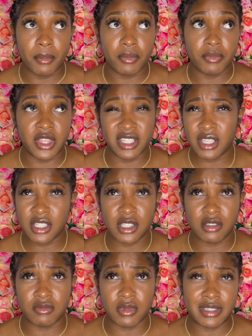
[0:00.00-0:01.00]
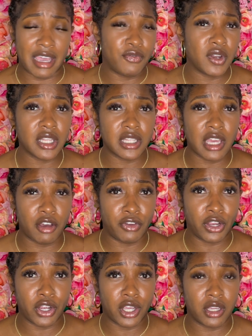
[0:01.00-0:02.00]
This is definitely a
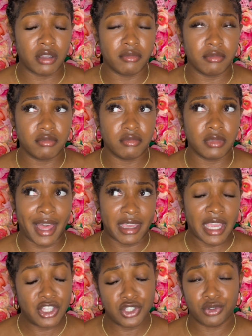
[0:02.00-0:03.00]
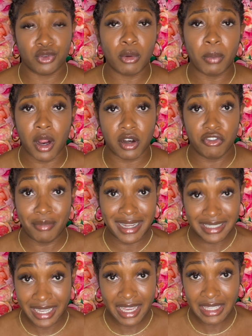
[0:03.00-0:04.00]
very integral part of my
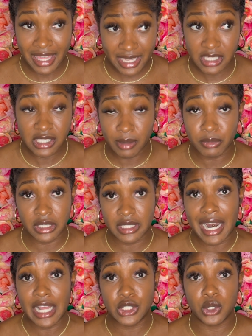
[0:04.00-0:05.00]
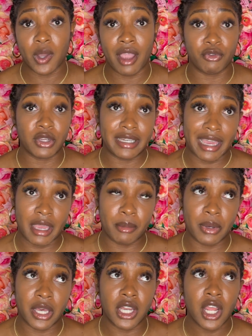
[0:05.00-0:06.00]
day. It's something that I do every day,
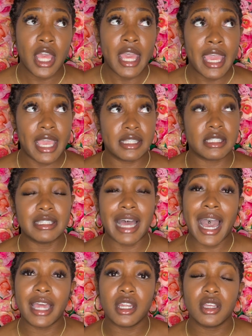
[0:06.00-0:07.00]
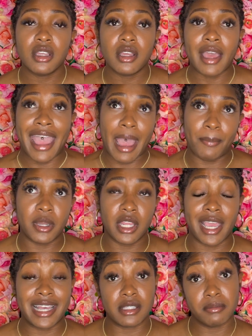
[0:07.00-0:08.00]
but it's not happening
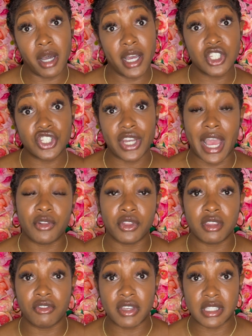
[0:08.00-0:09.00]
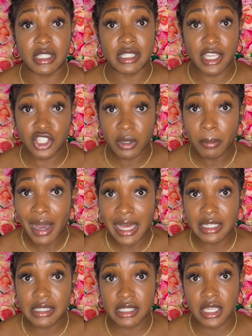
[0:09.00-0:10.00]
as much now that the visitation
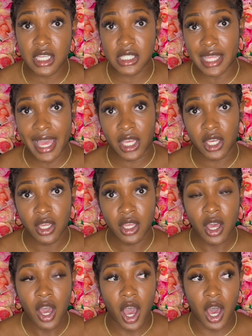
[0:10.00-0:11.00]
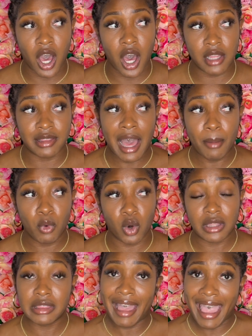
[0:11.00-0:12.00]
policy is a lot more
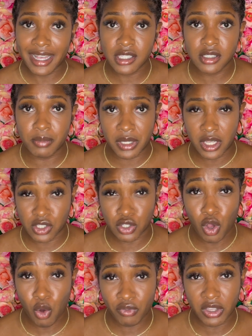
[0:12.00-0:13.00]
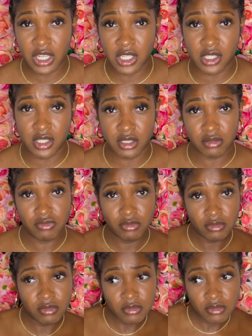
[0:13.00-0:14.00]
laxed because COVID is
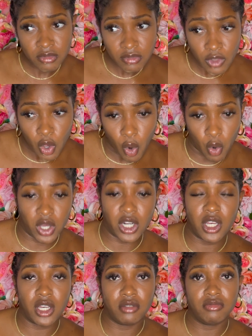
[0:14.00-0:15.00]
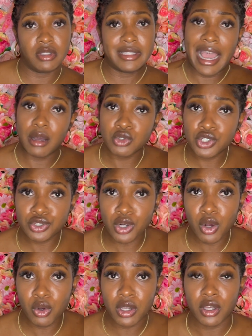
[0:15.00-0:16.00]
on a
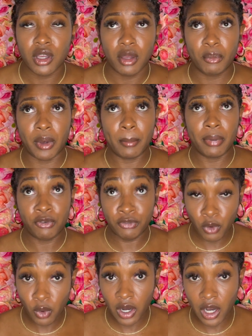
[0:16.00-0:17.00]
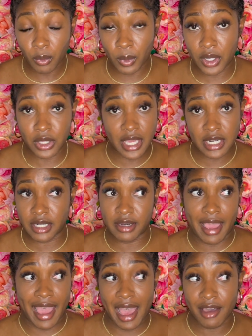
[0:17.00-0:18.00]
downstroke. But before, when
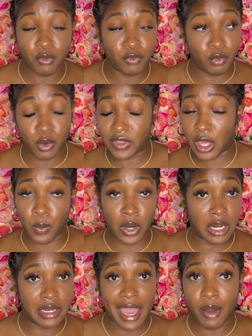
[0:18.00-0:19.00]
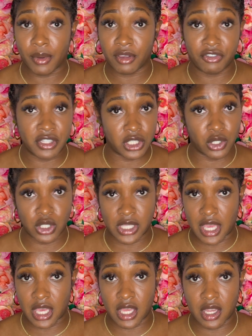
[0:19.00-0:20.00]
they weren't allowing visitors
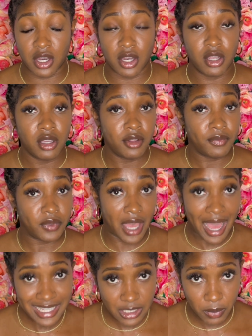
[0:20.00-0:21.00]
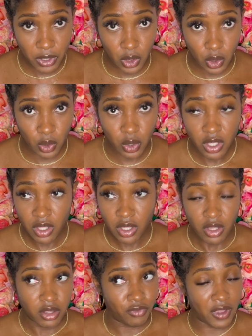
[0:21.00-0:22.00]
in the hospital,
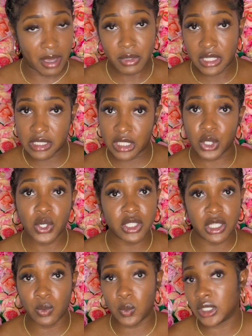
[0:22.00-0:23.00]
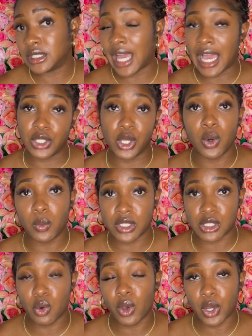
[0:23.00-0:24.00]
families literally would not know what's
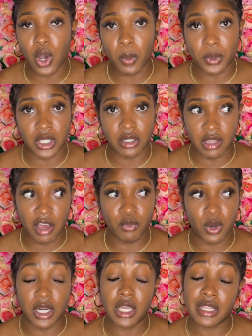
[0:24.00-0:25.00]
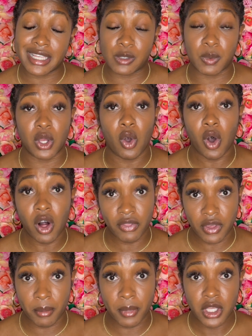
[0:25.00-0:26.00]
going on with their loved one unless we call
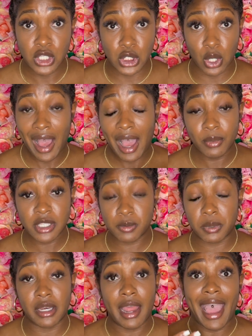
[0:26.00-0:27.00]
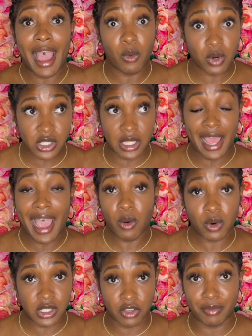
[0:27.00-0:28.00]
them. So I would spend hours and
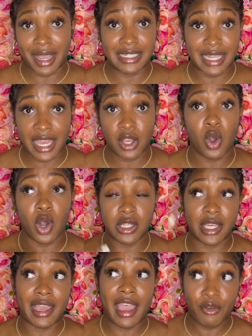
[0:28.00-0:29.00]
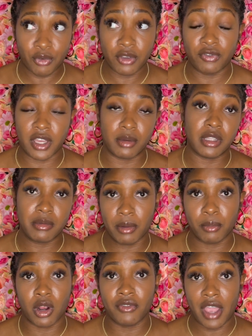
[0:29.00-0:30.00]
hours of my day calling every family
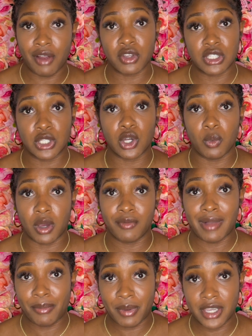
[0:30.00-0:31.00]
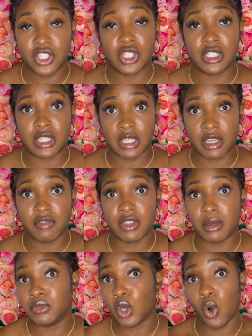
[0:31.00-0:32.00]
member of every single one of my patients to give
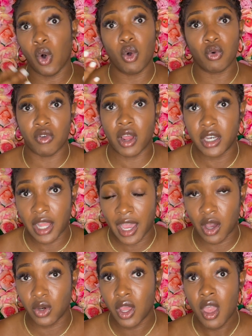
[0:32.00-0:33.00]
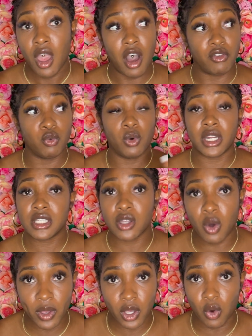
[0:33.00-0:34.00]
them the whole rundown of what is
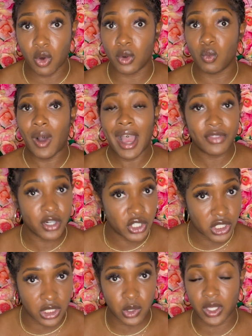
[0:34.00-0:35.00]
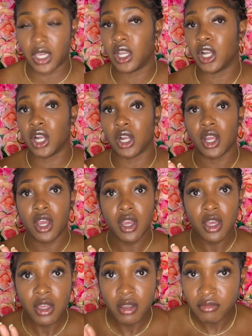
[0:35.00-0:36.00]
going on, why they're still here,
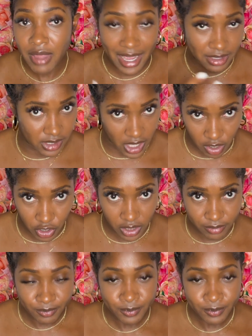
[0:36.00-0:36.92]
etc.